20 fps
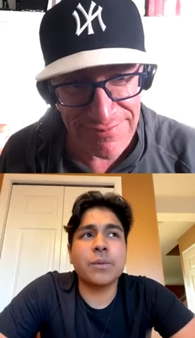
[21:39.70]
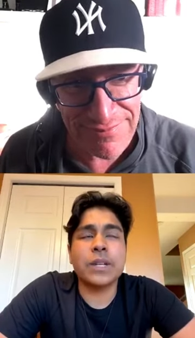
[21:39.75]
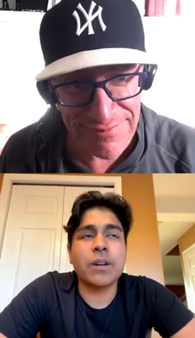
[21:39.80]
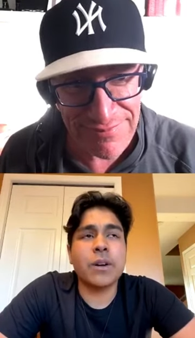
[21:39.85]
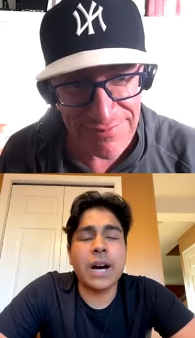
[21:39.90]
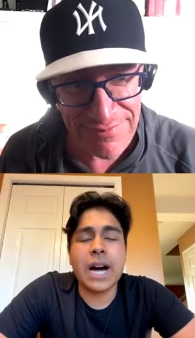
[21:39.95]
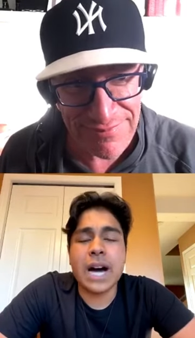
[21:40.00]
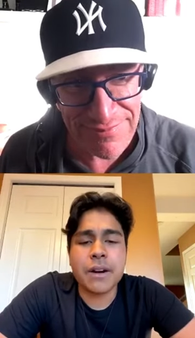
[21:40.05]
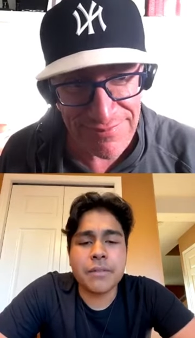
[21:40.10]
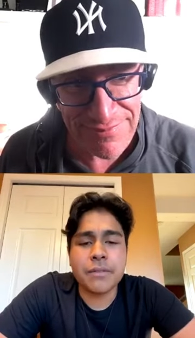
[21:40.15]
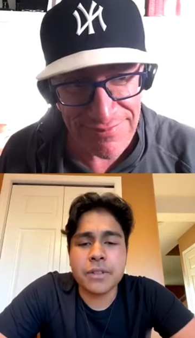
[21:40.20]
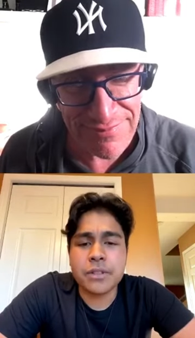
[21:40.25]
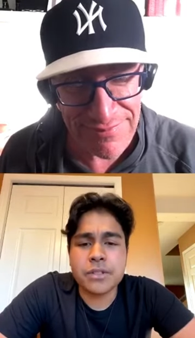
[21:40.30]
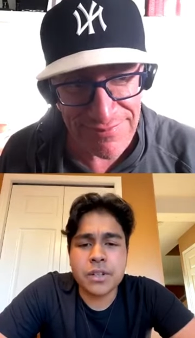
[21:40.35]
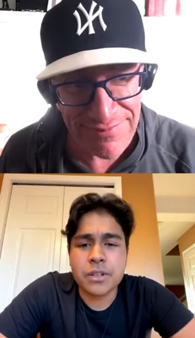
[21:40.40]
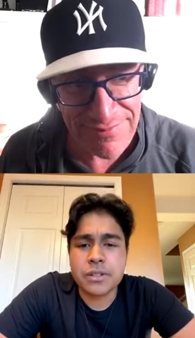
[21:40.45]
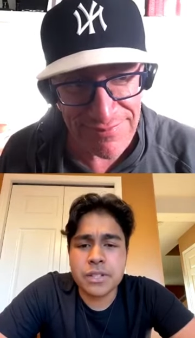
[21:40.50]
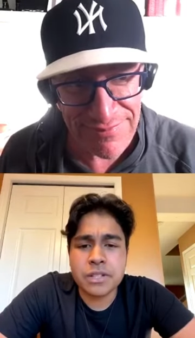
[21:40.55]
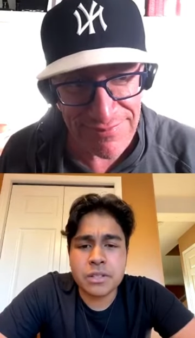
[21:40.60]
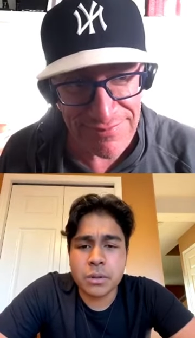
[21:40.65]
Speaker 1: have the jersey
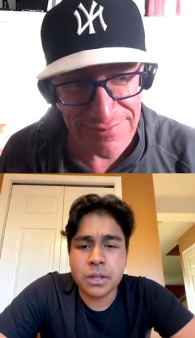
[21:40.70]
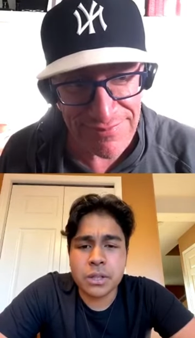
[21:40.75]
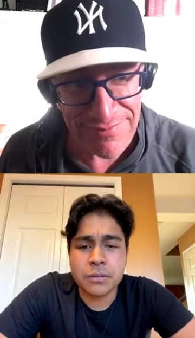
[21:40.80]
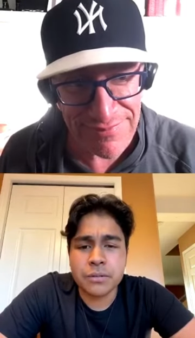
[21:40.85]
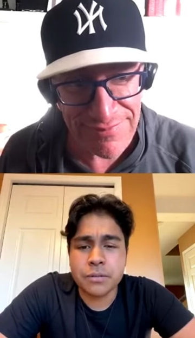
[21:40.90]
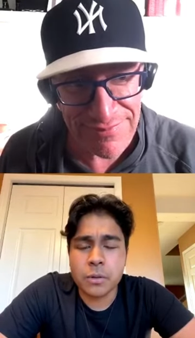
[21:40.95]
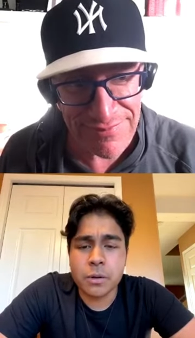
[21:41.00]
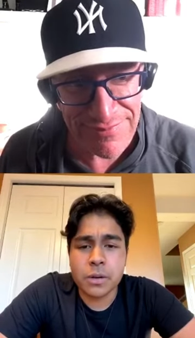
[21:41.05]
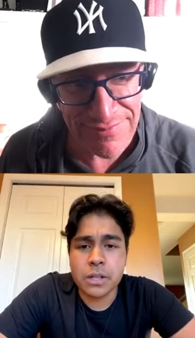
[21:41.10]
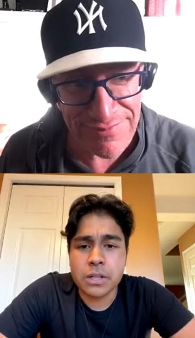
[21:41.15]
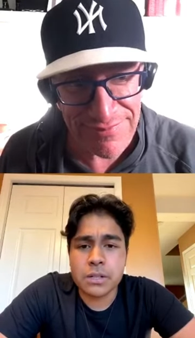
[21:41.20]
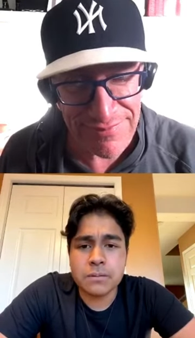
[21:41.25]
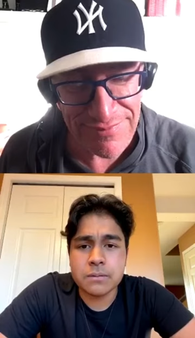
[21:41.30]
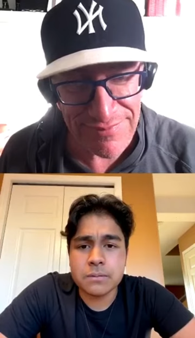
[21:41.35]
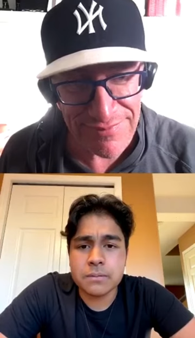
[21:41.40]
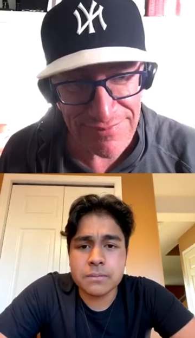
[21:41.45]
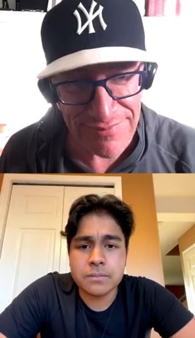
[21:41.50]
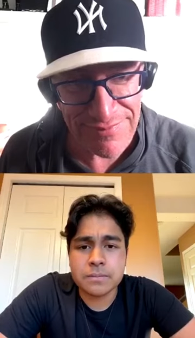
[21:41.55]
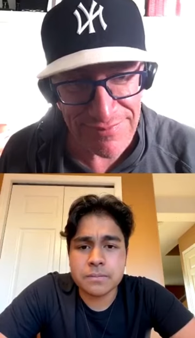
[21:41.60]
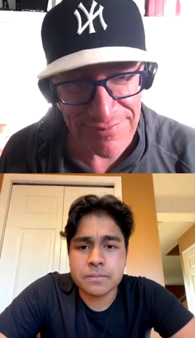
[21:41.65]
twenty four.
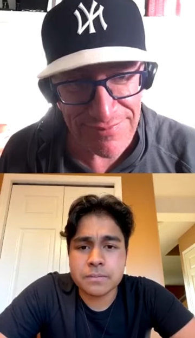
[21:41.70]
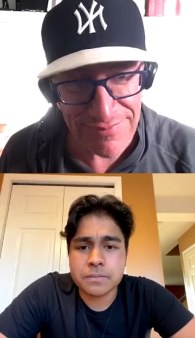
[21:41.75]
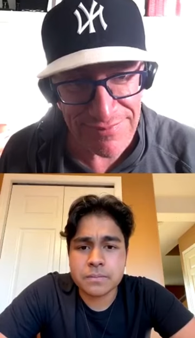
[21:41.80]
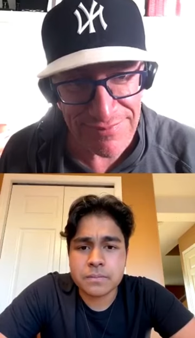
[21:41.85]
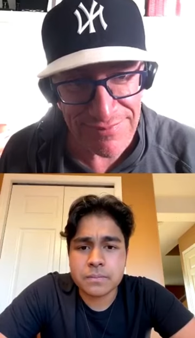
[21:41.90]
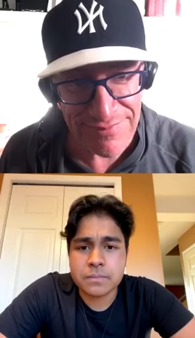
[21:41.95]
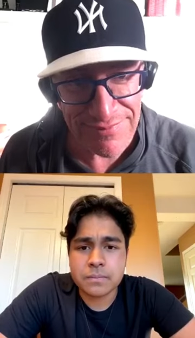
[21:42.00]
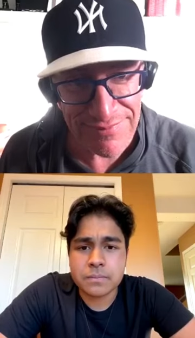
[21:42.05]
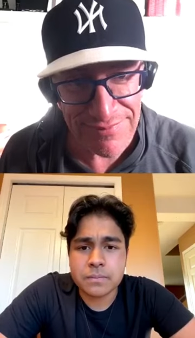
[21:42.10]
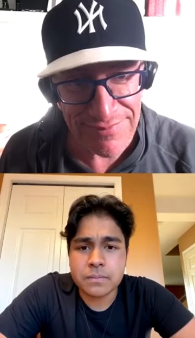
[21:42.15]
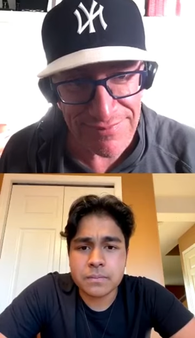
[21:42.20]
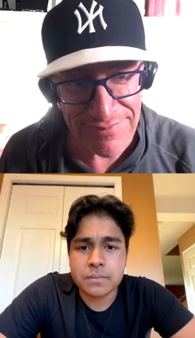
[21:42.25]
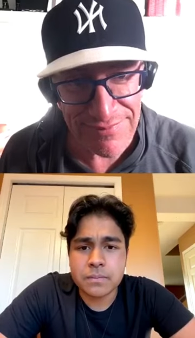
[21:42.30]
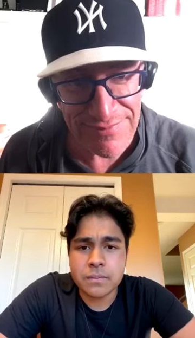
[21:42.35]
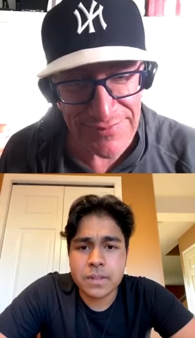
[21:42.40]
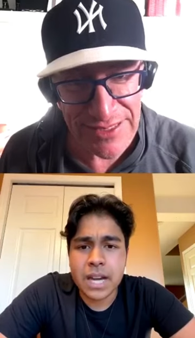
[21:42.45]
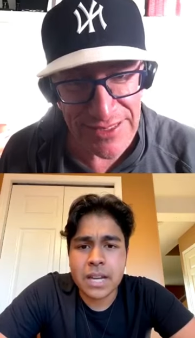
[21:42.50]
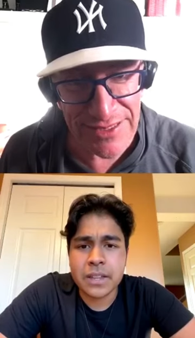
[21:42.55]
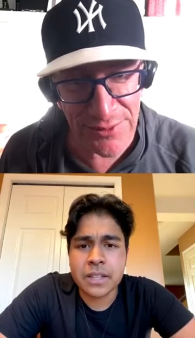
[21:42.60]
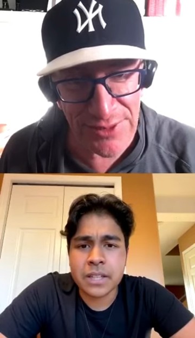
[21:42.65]

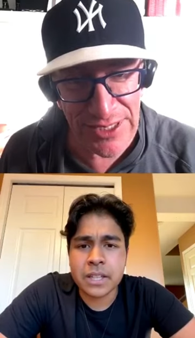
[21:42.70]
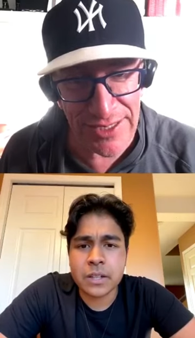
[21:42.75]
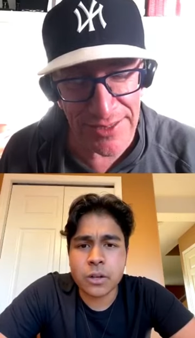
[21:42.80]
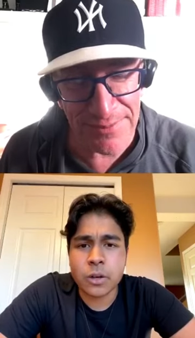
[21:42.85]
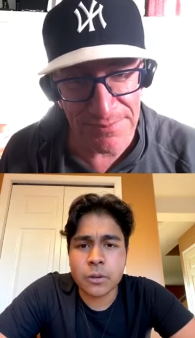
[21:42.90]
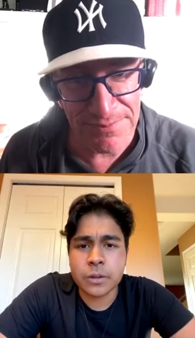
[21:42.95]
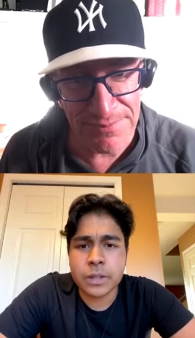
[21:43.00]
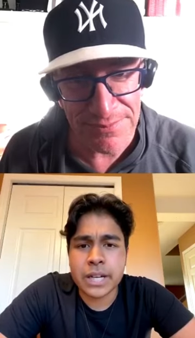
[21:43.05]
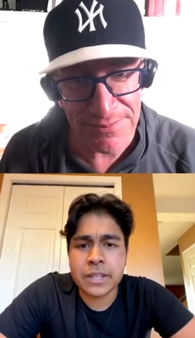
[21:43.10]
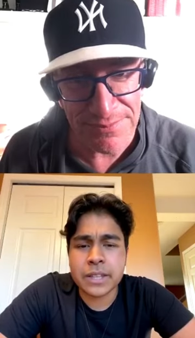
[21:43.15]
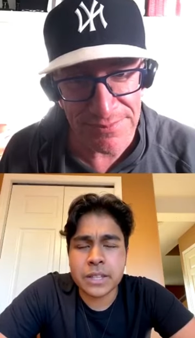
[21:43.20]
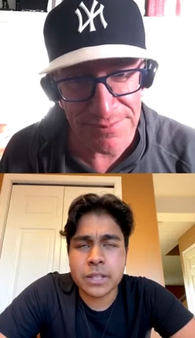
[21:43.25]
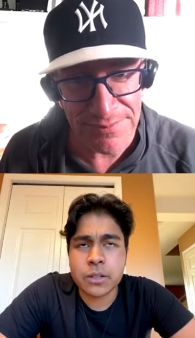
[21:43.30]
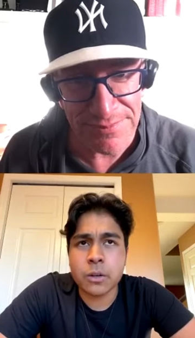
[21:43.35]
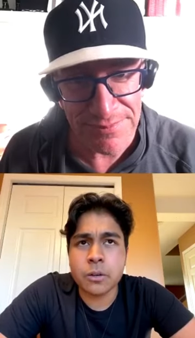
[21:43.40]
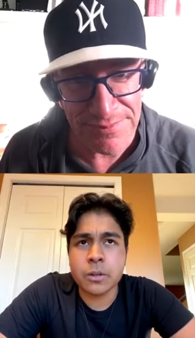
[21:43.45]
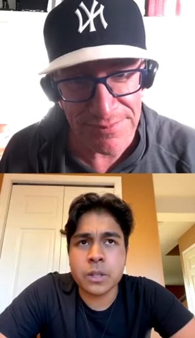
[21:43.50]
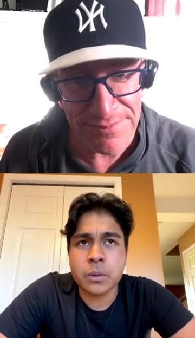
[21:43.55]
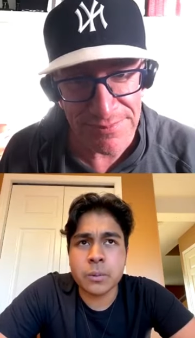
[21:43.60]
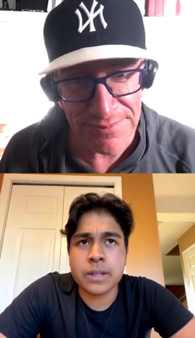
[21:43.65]
Okay. Think it only
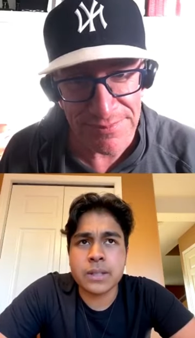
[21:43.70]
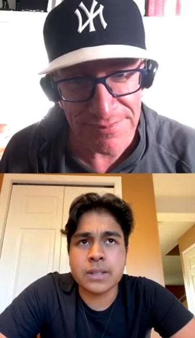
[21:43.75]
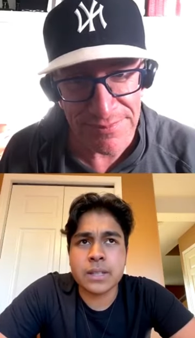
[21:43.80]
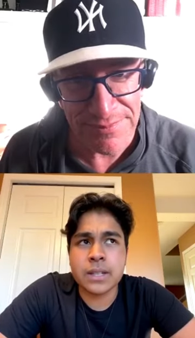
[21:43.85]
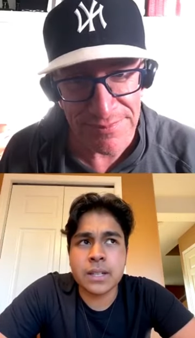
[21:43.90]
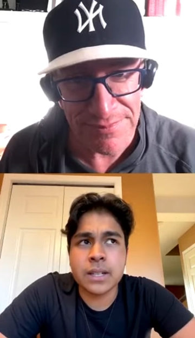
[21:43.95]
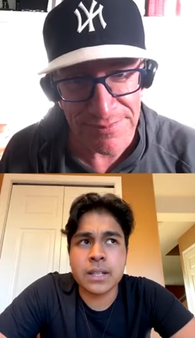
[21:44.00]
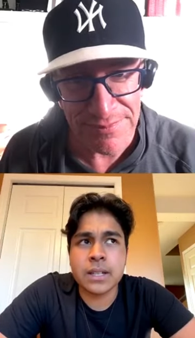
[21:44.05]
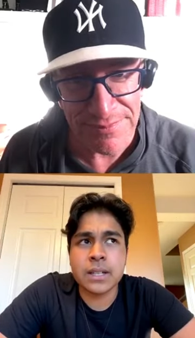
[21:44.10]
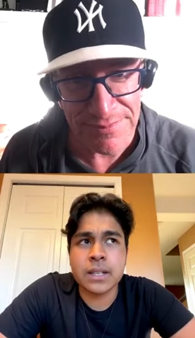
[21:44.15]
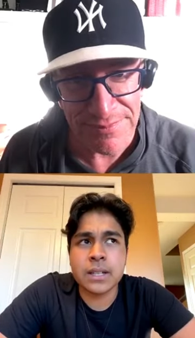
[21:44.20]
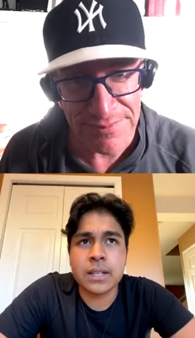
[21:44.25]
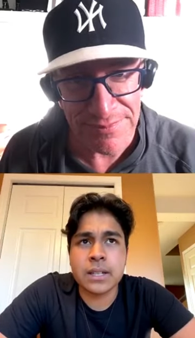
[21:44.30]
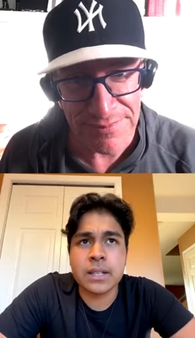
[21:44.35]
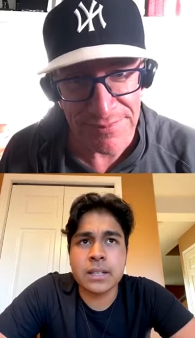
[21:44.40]
went to